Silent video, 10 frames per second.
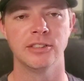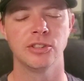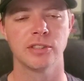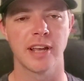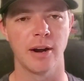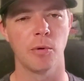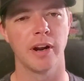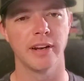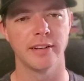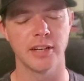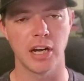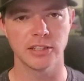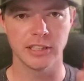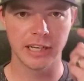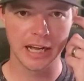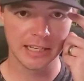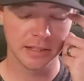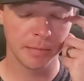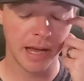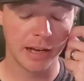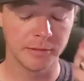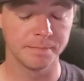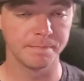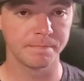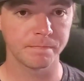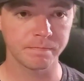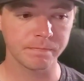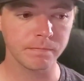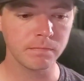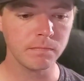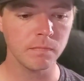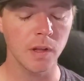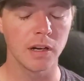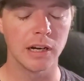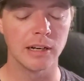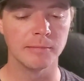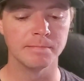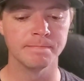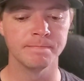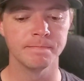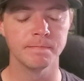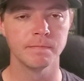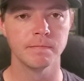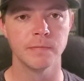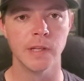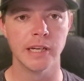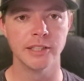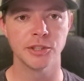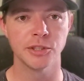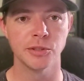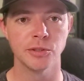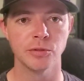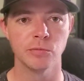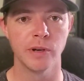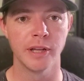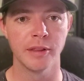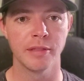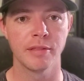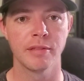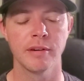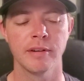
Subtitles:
Just kind of wanted to talk to you guys about the issue with